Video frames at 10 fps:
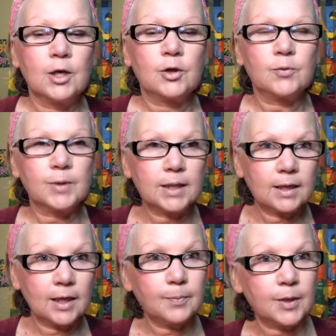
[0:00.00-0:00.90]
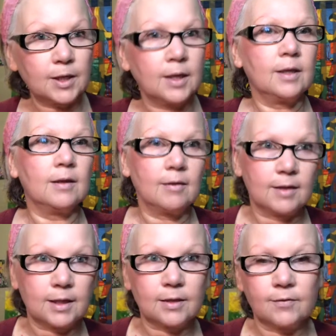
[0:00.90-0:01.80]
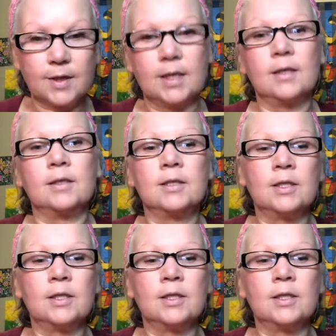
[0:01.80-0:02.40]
you really like being in the thick of things,